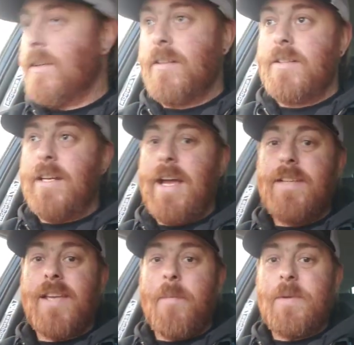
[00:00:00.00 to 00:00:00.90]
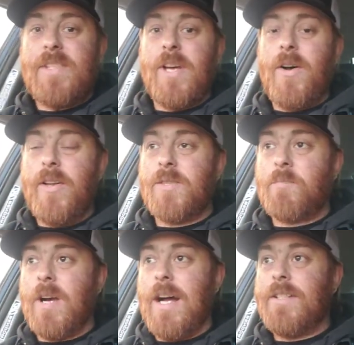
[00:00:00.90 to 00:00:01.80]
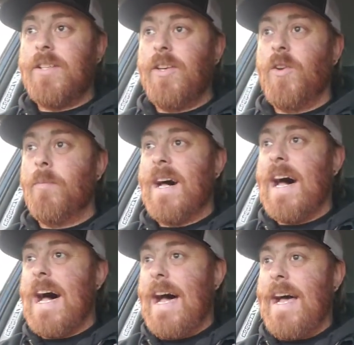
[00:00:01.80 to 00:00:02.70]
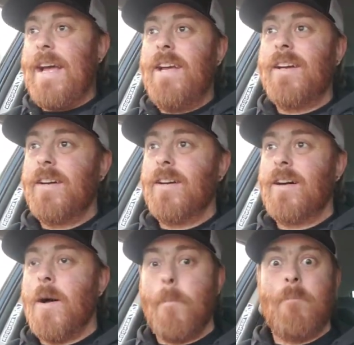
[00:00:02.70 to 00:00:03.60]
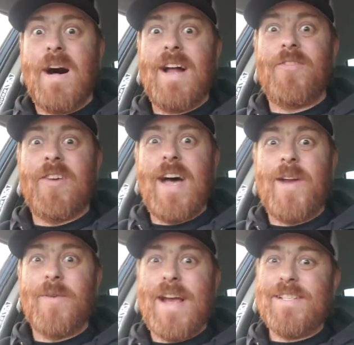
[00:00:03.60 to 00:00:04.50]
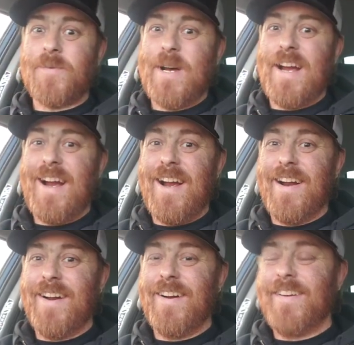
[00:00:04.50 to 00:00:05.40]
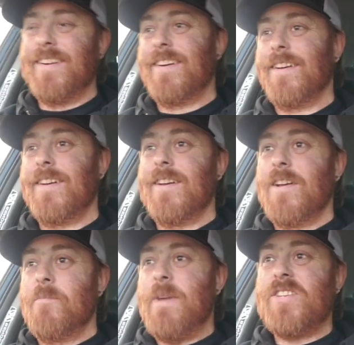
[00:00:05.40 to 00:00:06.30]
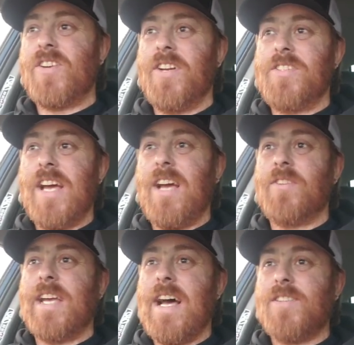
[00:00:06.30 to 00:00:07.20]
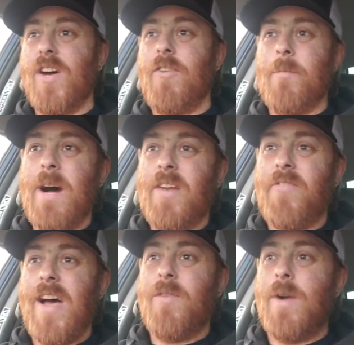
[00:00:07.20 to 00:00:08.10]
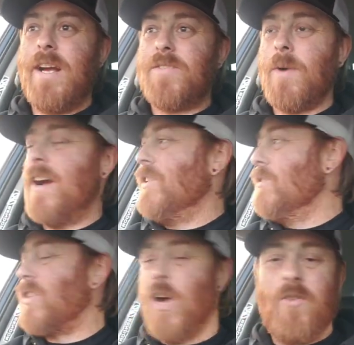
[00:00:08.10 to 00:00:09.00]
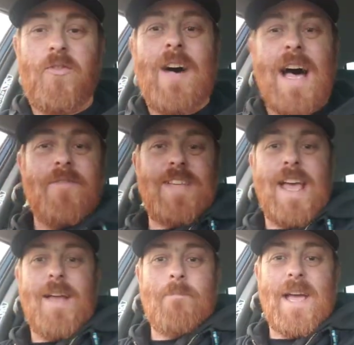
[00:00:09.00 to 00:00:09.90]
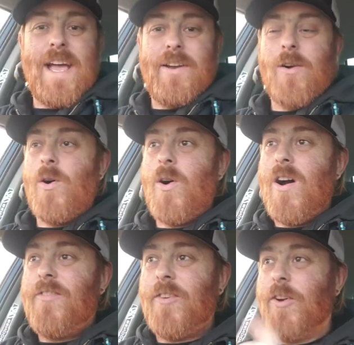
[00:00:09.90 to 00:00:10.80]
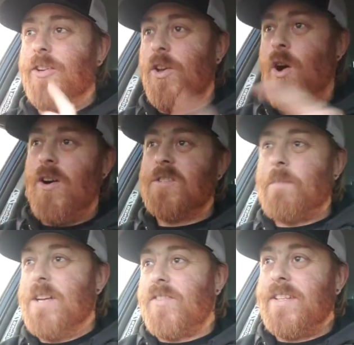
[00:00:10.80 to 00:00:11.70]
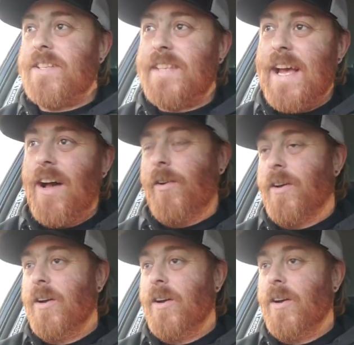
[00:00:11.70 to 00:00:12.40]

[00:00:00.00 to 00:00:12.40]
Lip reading: Today's episode is brought to you by Modified Racewear. Be sure to check out the guys over at Modified Racewear. Use code 510BENDOR for your special discount.